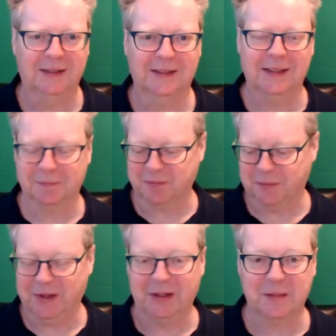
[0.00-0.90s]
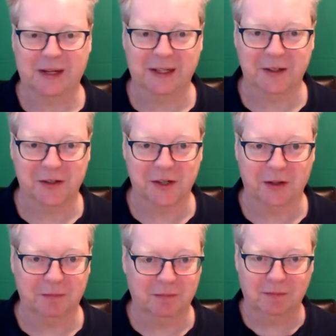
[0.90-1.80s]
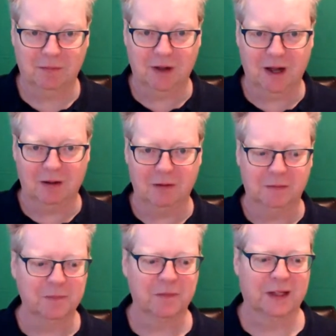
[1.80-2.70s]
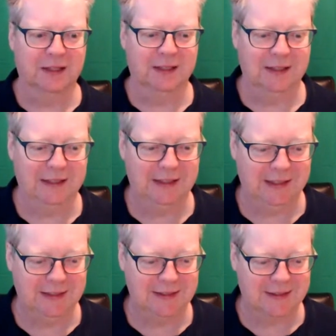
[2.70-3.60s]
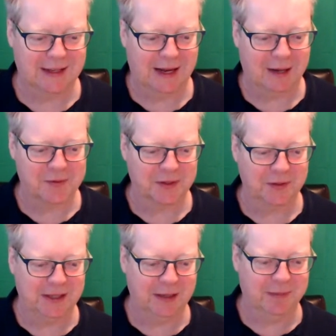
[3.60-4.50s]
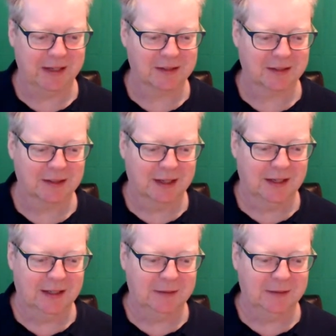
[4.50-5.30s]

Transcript: And uh, when I explain it and show them, whoa, it is absolutely amazing.